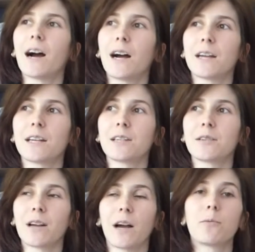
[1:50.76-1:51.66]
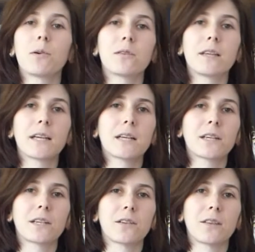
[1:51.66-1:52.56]
I will
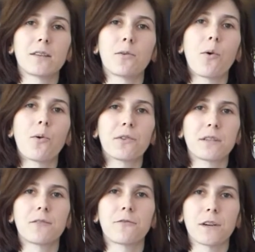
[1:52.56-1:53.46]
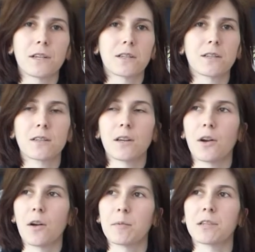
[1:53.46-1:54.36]
link all the different
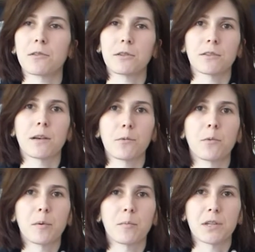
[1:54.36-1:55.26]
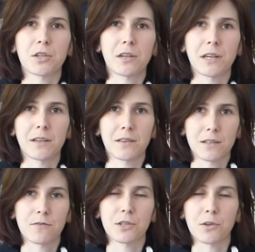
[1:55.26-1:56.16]
materials I will be mentioning in
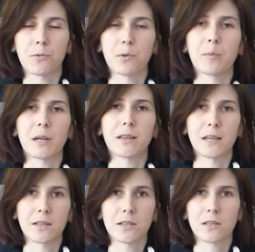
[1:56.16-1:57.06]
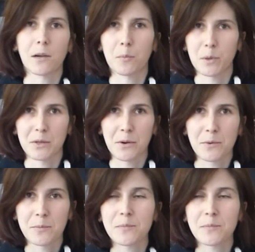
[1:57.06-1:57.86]
this video will be linked down below.